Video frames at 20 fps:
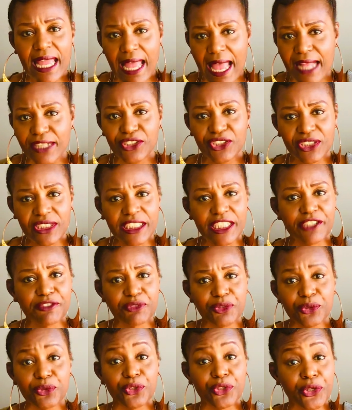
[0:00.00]
I just
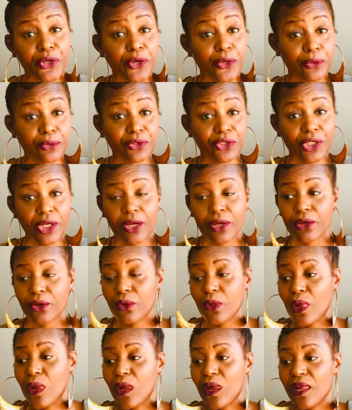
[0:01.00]
give you your own
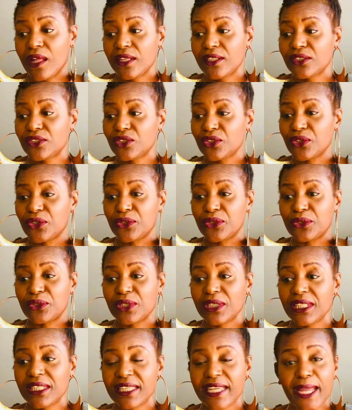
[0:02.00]
show? So
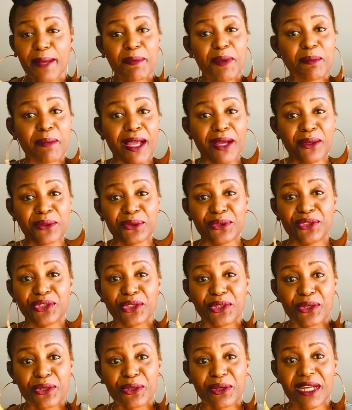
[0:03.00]
he gave me my own
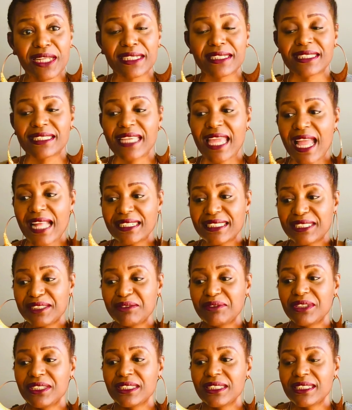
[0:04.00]
show out of Scat
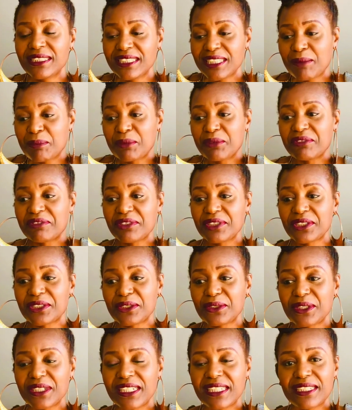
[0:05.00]
TV in
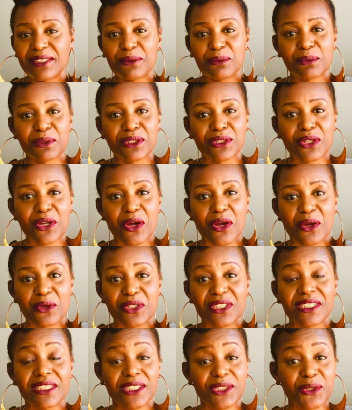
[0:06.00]
Somerville, and it was called
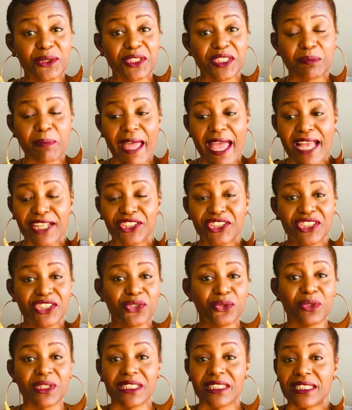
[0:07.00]
Cordelia's
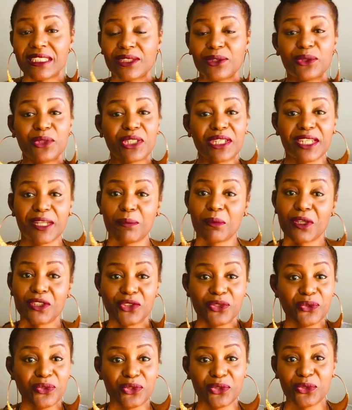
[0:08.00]
Passion. You can still look it up on
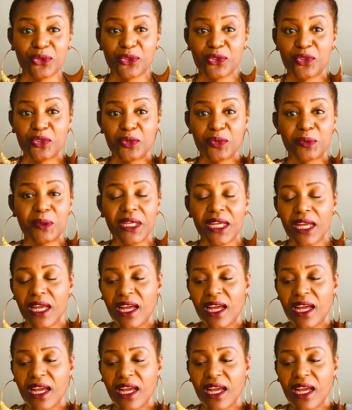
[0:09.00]
YouTube.